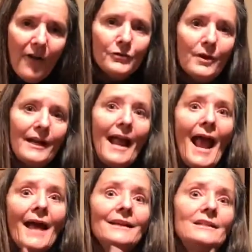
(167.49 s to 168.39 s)
So I can
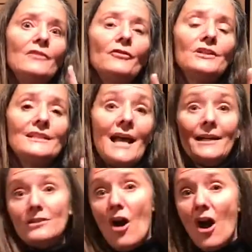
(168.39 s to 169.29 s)
add different
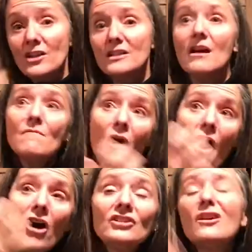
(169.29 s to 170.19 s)
signs. Awesome,
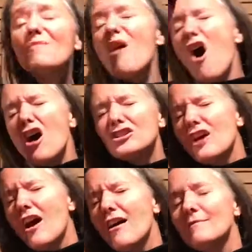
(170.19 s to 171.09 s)
awesome,
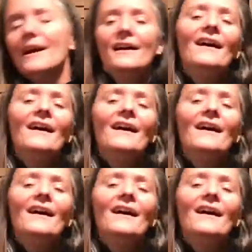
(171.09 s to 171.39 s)
awesome.